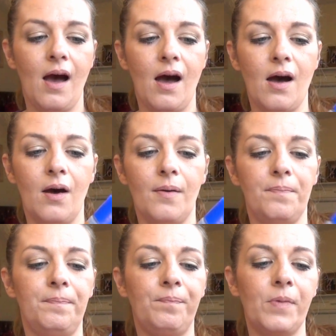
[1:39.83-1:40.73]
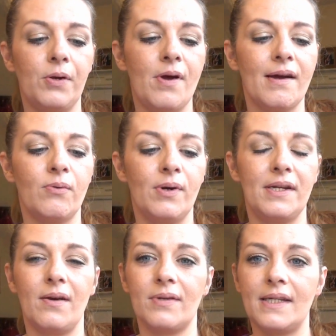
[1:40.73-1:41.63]
um, they're not going
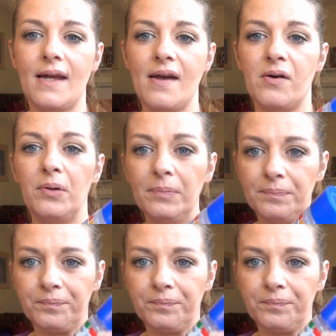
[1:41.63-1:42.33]
to go stale